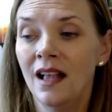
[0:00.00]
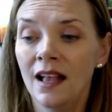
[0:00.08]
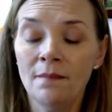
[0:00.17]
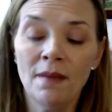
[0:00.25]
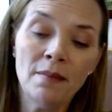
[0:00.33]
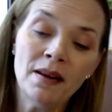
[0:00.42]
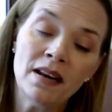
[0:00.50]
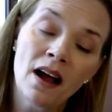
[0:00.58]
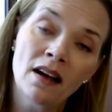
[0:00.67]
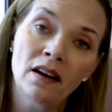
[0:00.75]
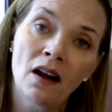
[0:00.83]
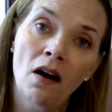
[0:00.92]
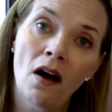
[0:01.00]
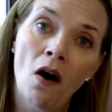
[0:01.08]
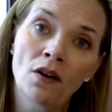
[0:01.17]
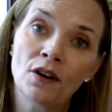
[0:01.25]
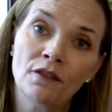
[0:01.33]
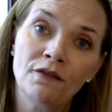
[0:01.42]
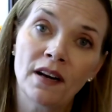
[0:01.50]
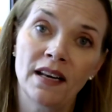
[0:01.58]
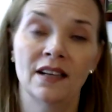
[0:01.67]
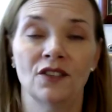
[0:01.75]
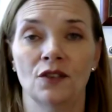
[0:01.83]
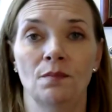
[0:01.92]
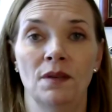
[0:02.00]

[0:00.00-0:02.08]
And maybe not all your financial